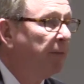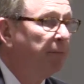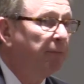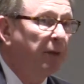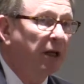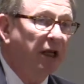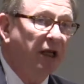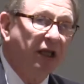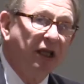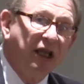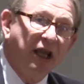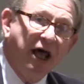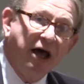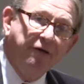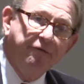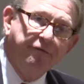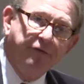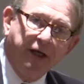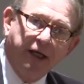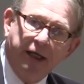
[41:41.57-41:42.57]
But
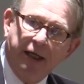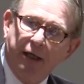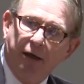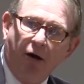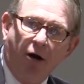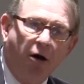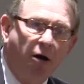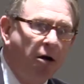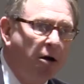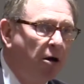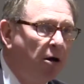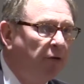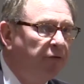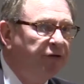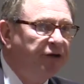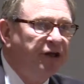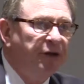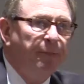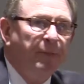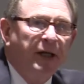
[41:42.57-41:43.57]
loving and all
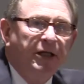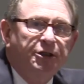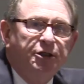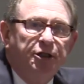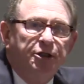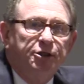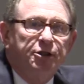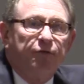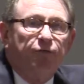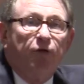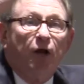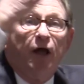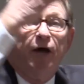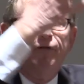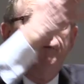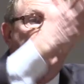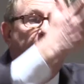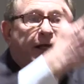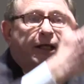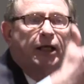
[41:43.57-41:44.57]
the dimensions of
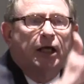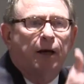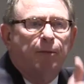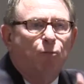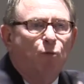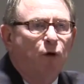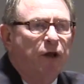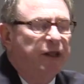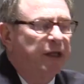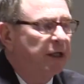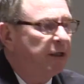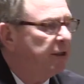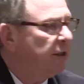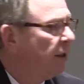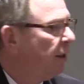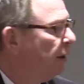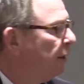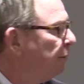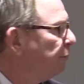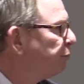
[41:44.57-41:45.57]
love that come with it,
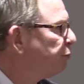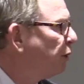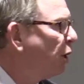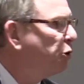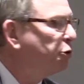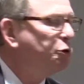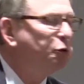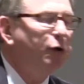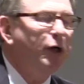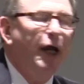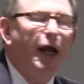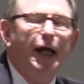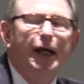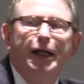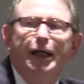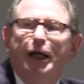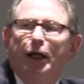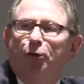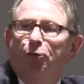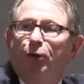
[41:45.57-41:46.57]

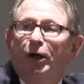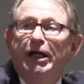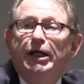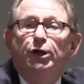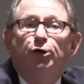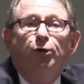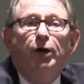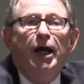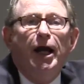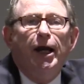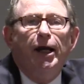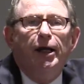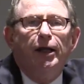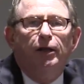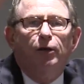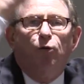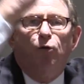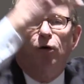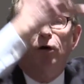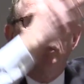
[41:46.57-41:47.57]
procreating and recreating
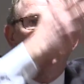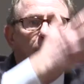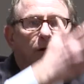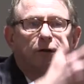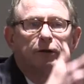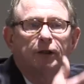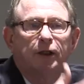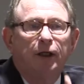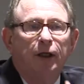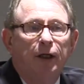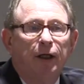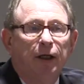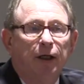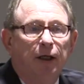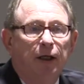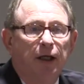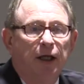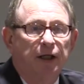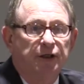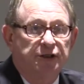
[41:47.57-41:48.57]
the world
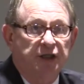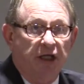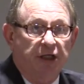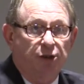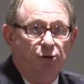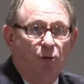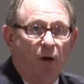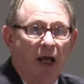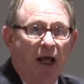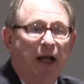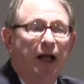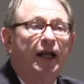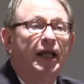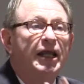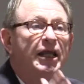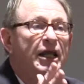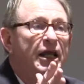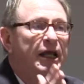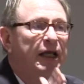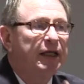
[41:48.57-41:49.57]
in
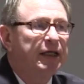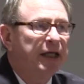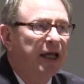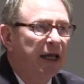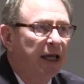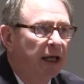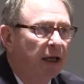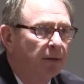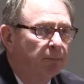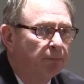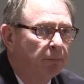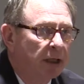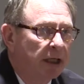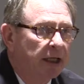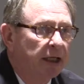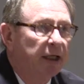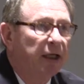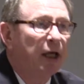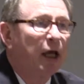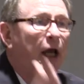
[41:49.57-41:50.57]
sexuality, can
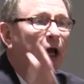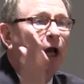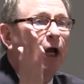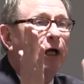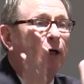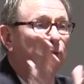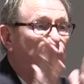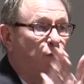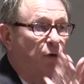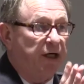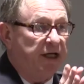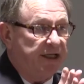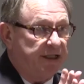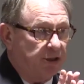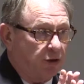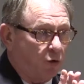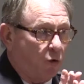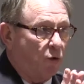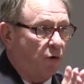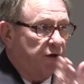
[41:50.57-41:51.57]
be a
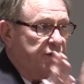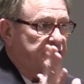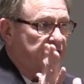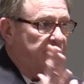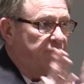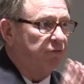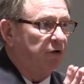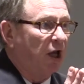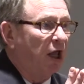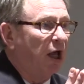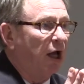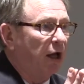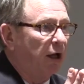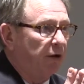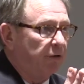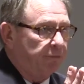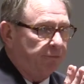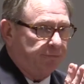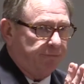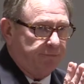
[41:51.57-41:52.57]
resource of
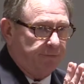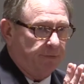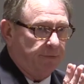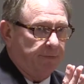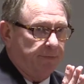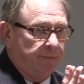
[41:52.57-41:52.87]
love.